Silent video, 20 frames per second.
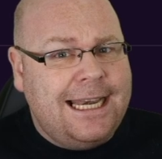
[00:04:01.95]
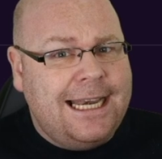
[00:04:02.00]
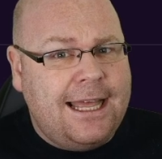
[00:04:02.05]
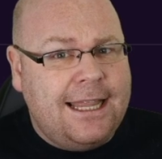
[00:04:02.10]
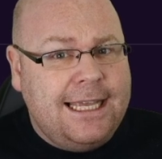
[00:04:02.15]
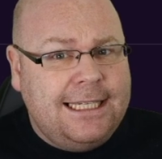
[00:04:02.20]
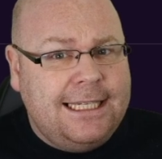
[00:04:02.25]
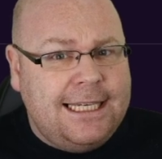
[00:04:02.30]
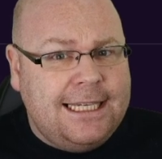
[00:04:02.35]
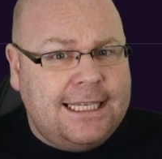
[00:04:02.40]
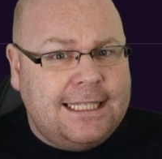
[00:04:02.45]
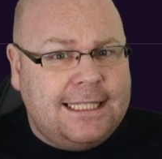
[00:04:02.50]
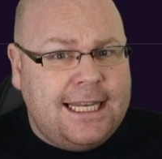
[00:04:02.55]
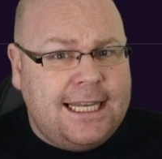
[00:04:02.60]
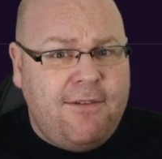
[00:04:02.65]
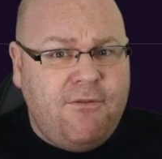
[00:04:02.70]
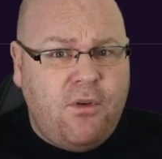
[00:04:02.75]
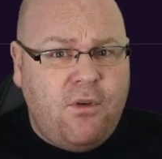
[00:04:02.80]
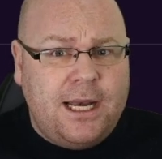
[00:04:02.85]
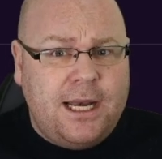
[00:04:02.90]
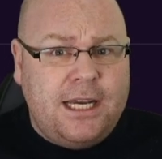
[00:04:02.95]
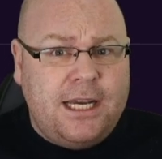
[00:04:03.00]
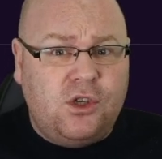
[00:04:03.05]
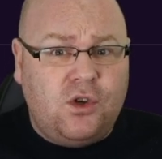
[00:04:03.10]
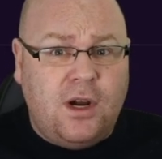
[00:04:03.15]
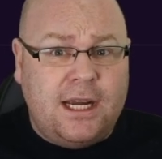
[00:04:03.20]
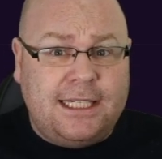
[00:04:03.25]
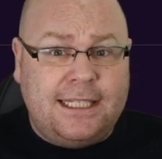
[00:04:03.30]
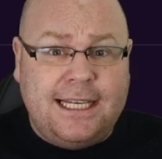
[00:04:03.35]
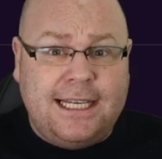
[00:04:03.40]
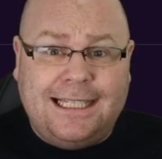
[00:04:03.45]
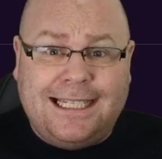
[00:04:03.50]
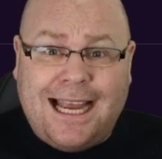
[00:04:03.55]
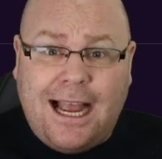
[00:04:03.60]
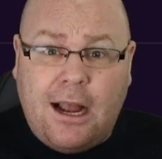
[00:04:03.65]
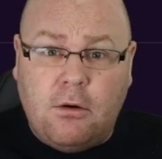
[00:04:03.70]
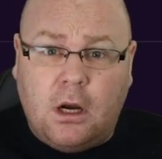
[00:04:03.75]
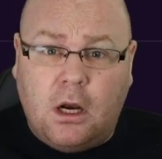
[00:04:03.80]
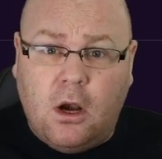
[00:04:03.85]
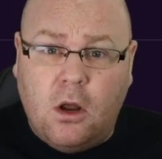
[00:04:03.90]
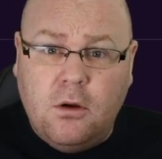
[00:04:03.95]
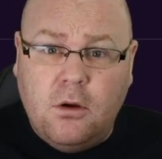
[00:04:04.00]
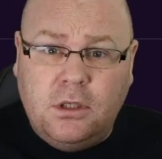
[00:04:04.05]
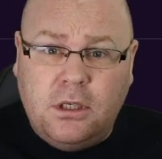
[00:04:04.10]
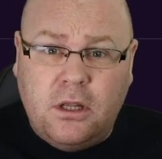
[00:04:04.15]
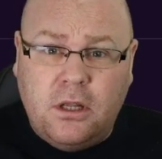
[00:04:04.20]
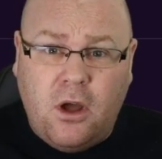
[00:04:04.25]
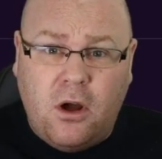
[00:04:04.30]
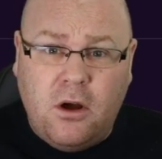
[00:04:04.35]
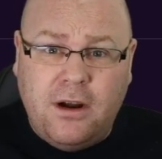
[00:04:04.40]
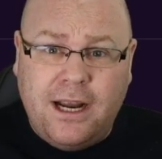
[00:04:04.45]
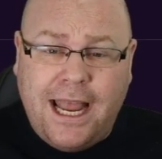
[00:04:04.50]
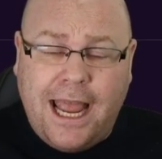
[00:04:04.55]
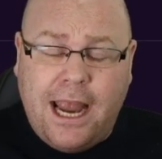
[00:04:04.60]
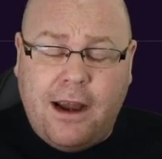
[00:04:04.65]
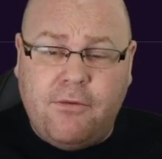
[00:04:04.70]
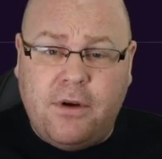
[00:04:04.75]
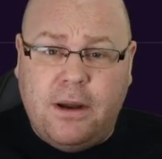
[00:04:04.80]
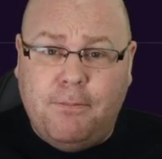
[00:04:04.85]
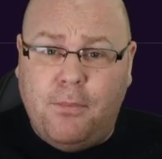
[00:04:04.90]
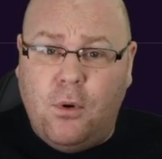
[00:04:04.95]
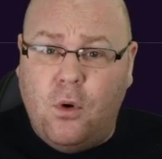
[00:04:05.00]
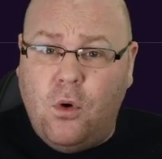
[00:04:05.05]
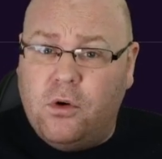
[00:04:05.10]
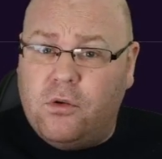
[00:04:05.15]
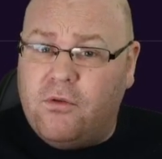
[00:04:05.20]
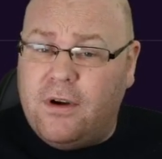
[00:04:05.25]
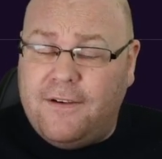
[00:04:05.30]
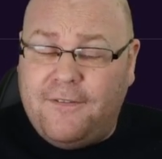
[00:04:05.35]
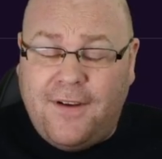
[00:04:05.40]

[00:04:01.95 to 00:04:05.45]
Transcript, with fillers: Now, this is a team from an interesting town close to the Hungarian border.